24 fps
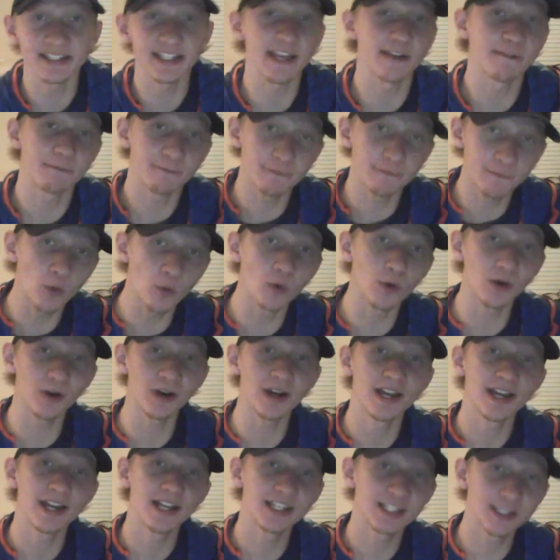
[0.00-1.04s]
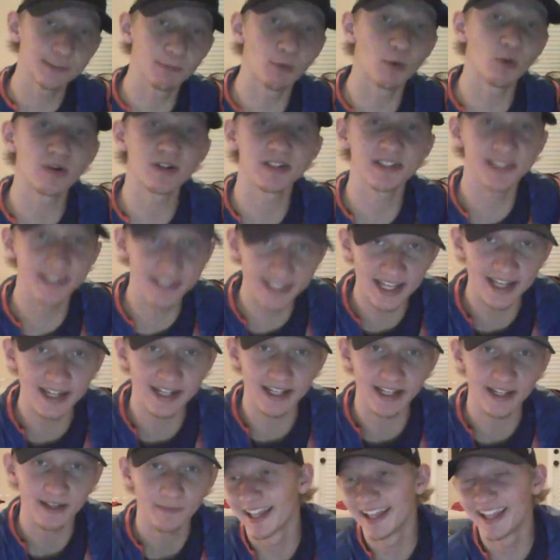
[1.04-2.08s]
a four-sport
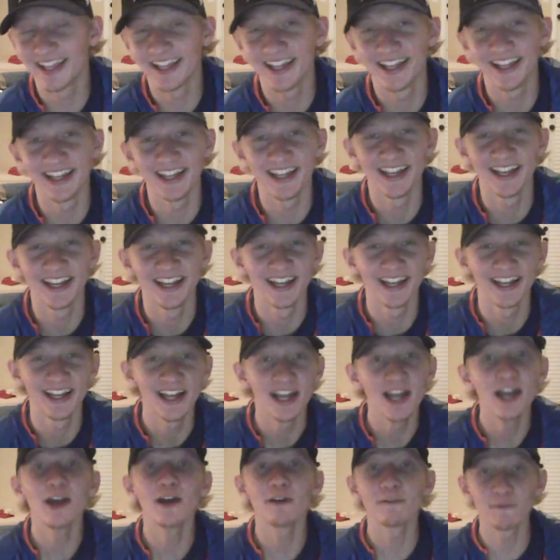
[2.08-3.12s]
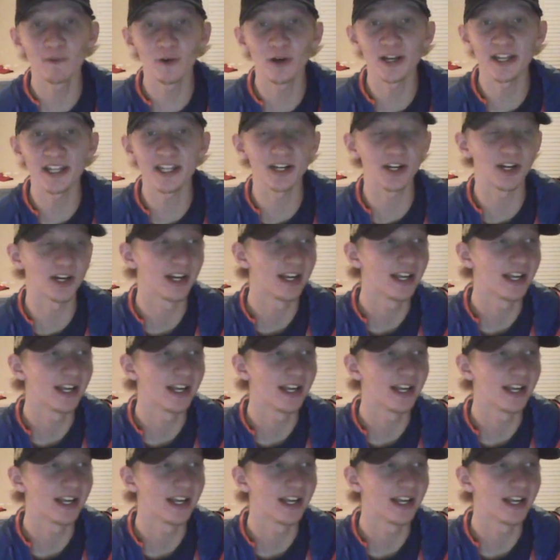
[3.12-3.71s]
city for a year.